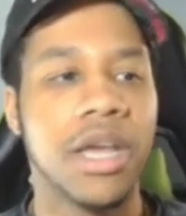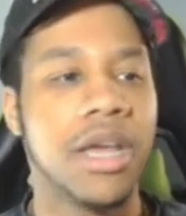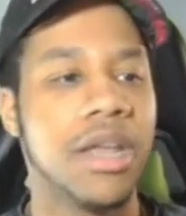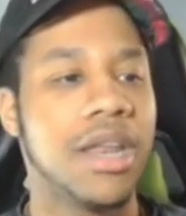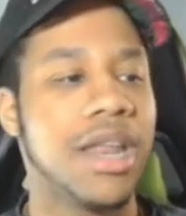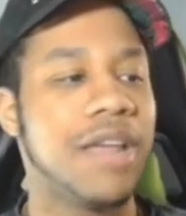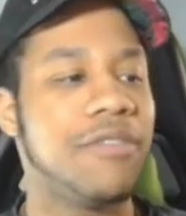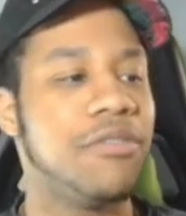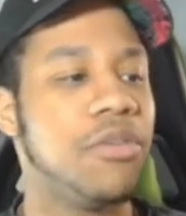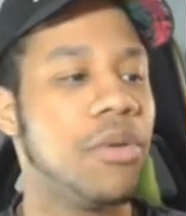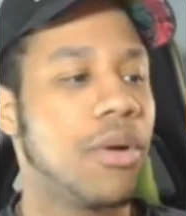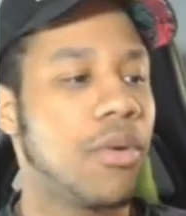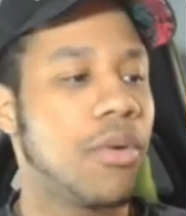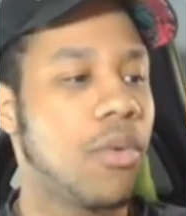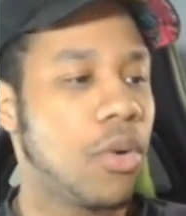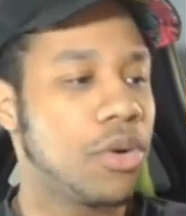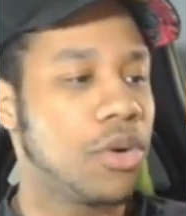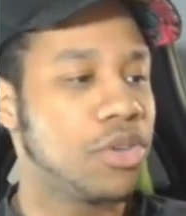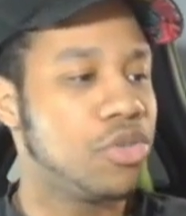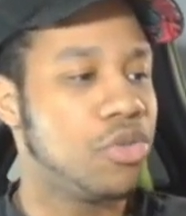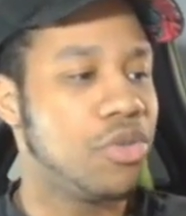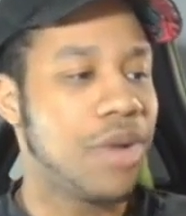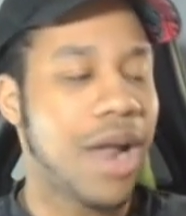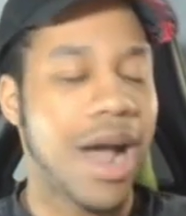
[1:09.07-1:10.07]
If you, of
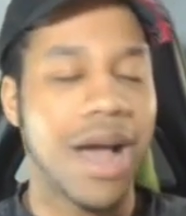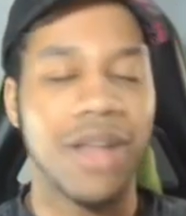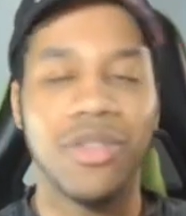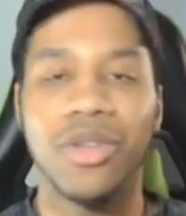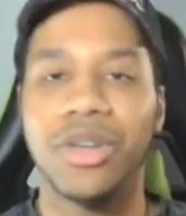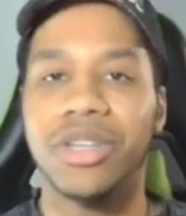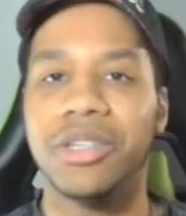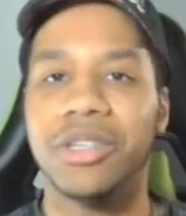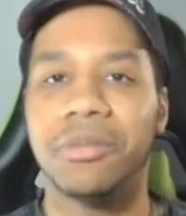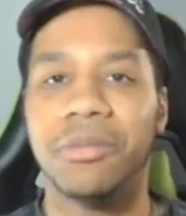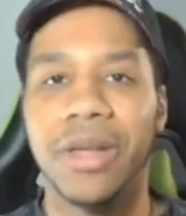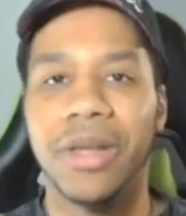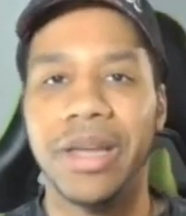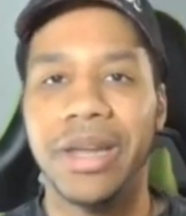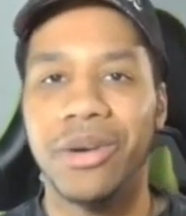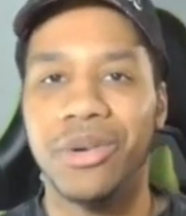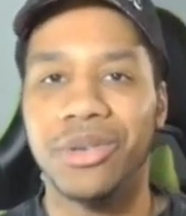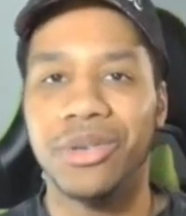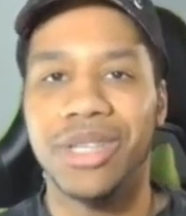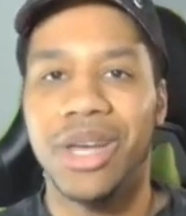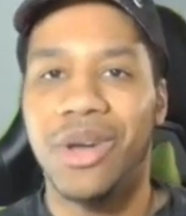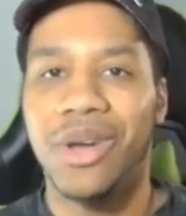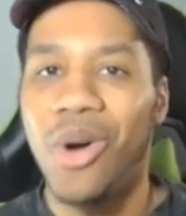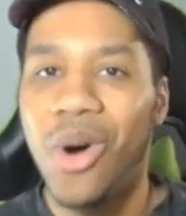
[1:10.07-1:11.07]
course, you're not looking to play
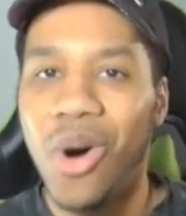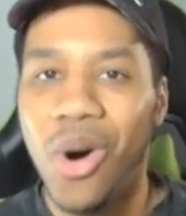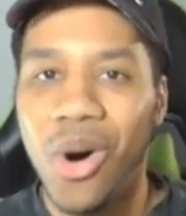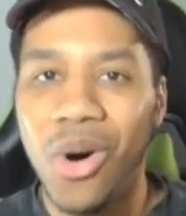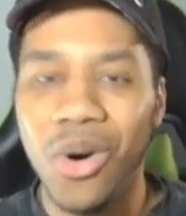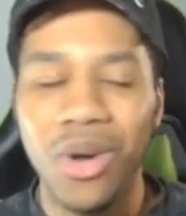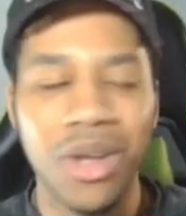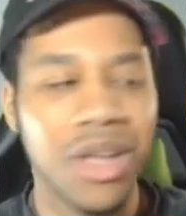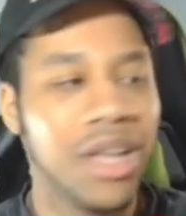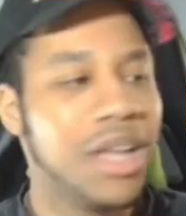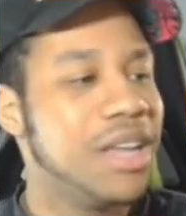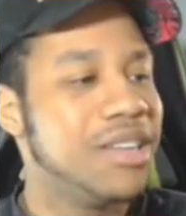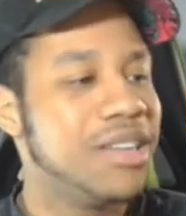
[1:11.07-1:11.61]
heroes at all,